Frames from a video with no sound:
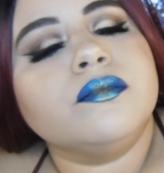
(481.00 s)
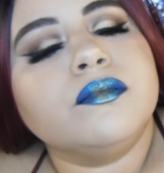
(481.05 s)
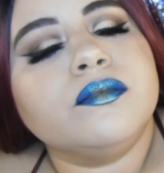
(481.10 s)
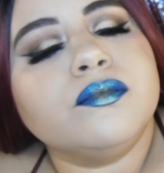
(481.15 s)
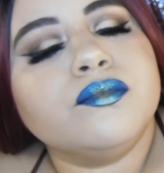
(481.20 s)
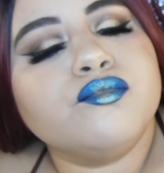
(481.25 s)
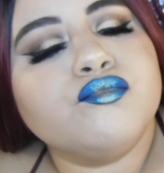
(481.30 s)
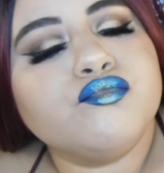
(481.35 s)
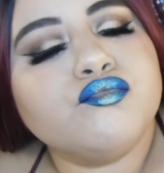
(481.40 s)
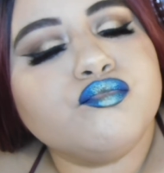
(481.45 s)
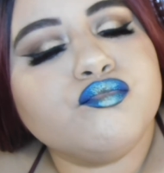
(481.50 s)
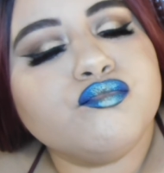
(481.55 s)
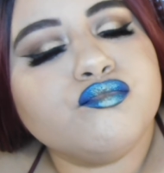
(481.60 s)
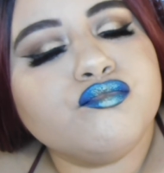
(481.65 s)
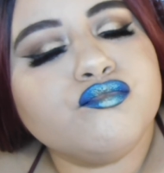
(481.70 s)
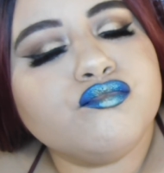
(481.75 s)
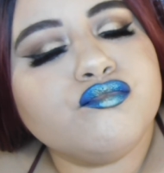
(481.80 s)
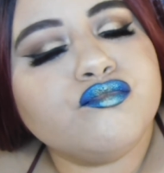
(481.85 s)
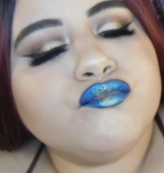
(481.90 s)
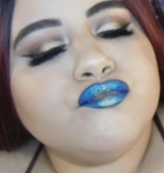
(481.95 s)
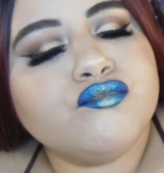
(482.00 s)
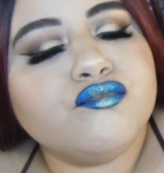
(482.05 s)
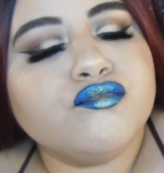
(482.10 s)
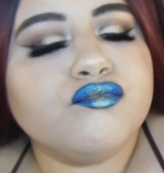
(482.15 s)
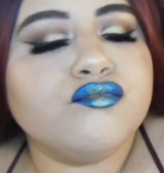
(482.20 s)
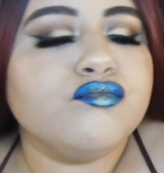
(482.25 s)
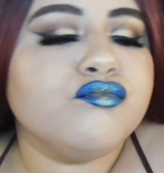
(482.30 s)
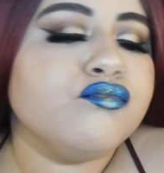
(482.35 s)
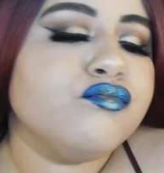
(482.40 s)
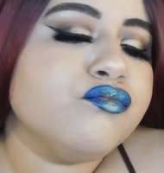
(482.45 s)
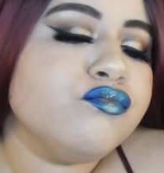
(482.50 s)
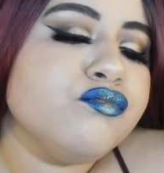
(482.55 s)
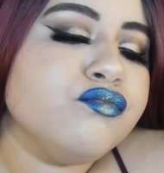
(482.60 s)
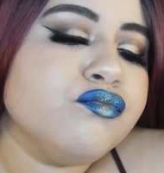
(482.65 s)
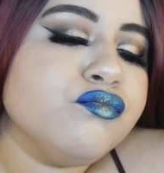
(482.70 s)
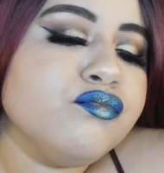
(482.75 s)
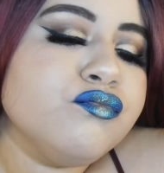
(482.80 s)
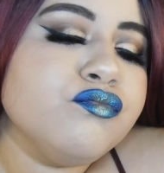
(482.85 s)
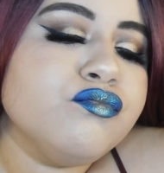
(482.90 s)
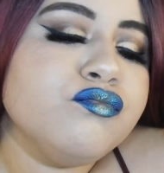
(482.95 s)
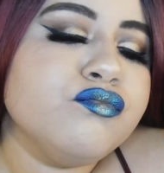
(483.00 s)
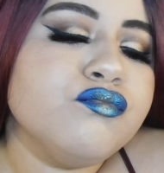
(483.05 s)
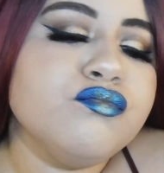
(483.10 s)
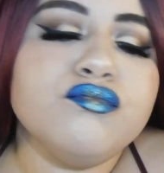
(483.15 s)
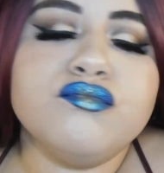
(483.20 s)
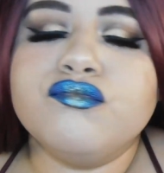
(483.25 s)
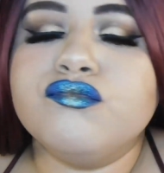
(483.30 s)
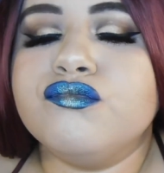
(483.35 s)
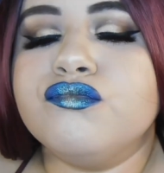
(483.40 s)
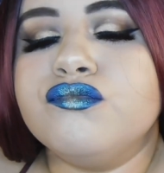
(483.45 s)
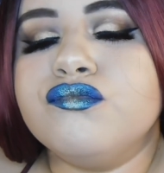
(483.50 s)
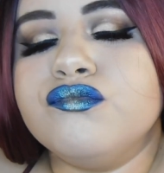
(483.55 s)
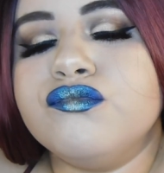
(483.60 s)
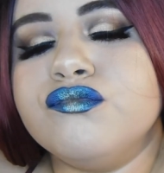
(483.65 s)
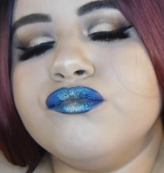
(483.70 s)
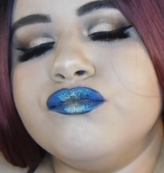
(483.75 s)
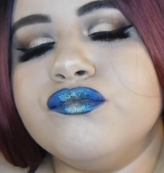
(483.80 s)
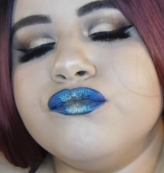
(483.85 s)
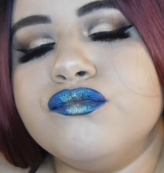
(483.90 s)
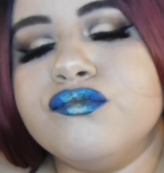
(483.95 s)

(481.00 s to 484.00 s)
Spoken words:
[no speech]